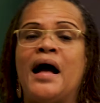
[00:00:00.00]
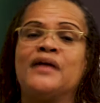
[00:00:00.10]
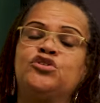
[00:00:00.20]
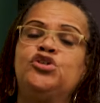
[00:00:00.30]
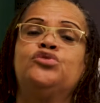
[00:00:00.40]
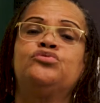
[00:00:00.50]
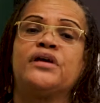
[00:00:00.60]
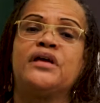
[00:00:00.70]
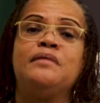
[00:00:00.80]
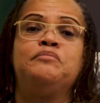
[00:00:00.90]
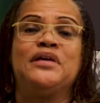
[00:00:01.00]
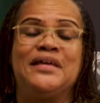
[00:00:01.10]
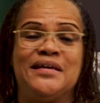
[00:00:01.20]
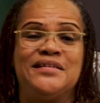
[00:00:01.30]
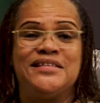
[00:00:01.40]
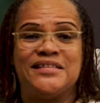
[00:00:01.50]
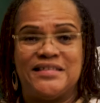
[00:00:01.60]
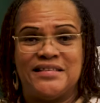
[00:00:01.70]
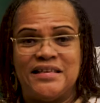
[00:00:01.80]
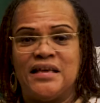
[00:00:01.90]
our children can begin to
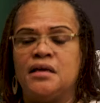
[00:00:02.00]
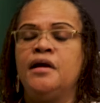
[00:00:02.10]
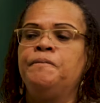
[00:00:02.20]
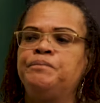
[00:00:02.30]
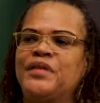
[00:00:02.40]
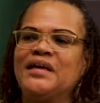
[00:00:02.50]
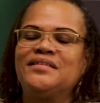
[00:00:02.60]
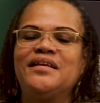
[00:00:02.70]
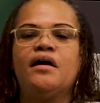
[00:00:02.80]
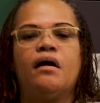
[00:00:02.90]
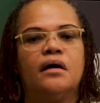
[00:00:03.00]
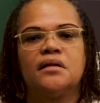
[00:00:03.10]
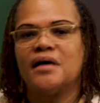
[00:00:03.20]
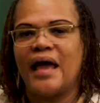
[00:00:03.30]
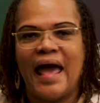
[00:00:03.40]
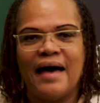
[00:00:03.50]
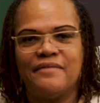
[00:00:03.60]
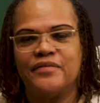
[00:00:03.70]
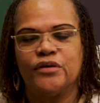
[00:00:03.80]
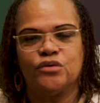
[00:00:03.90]
see that there are other
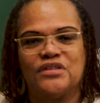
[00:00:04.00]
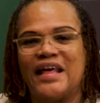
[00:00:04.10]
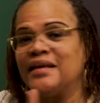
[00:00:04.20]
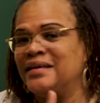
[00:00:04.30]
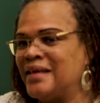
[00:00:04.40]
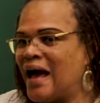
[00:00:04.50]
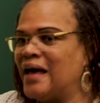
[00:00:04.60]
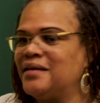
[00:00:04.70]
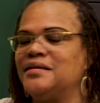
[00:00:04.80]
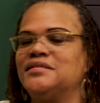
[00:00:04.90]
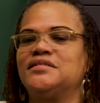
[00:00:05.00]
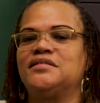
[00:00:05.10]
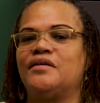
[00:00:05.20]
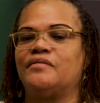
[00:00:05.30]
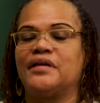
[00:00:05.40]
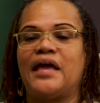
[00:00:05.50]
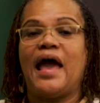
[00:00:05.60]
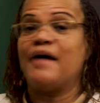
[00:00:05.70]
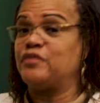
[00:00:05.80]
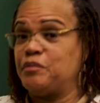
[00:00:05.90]
avenues that not necessarily
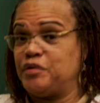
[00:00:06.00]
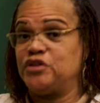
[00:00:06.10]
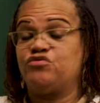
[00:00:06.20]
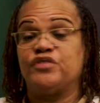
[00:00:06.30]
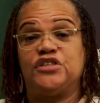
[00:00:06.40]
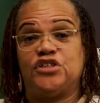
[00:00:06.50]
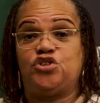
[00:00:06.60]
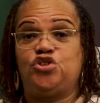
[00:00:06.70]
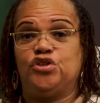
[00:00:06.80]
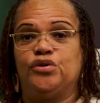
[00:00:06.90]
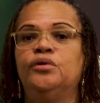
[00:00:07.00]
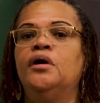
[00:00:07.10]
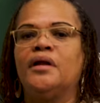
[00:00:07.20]
have to be traditional,